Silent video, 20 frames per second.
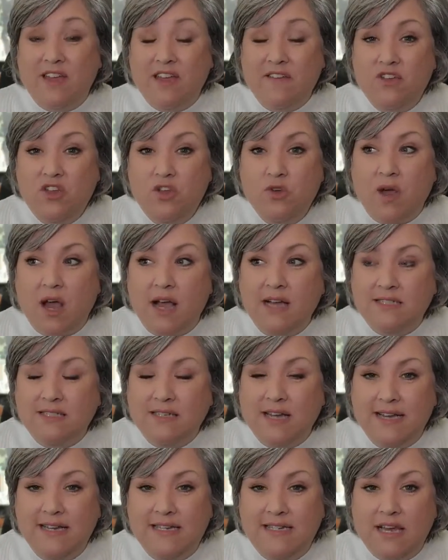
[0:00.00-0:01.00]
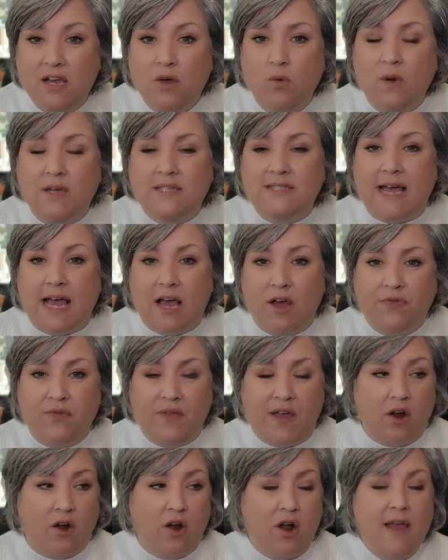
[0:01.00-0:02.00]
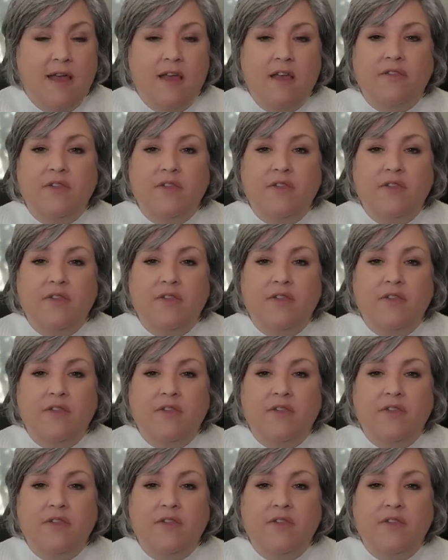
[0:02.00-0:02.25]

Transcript: given you guys an idea what's out there.